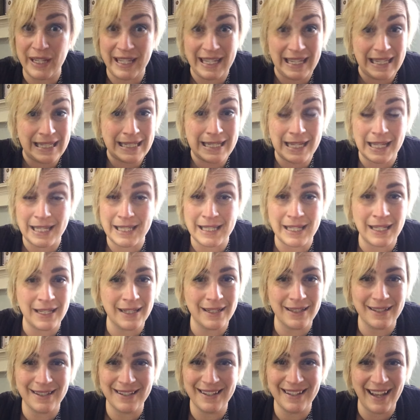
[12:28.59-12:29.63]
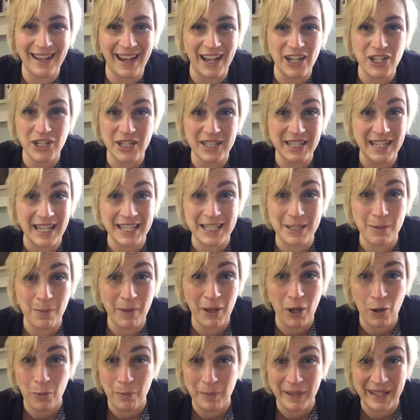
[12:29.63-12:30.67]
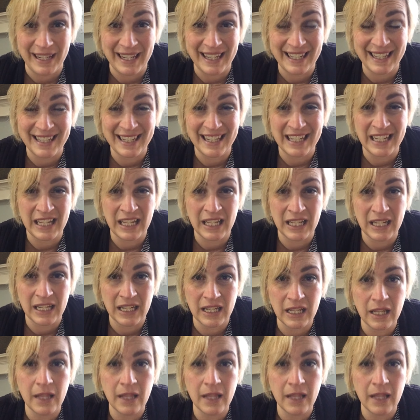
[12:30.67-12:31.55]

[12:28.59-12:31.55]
He does it. I just get to be obedient in it.